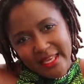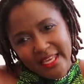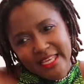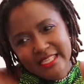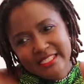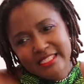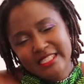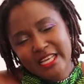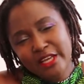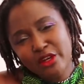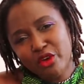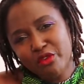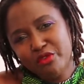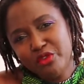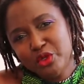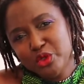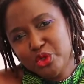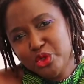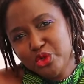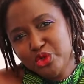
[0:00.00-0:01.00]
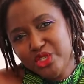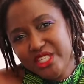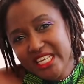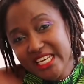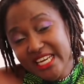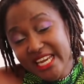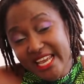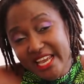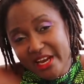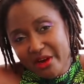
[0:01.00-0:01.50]
Instead of you to
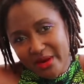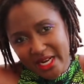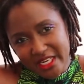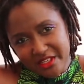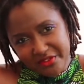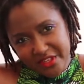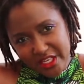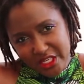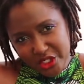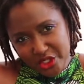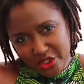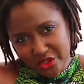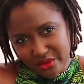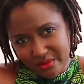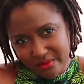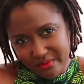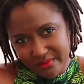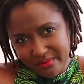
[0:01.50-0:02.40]
delay gratification.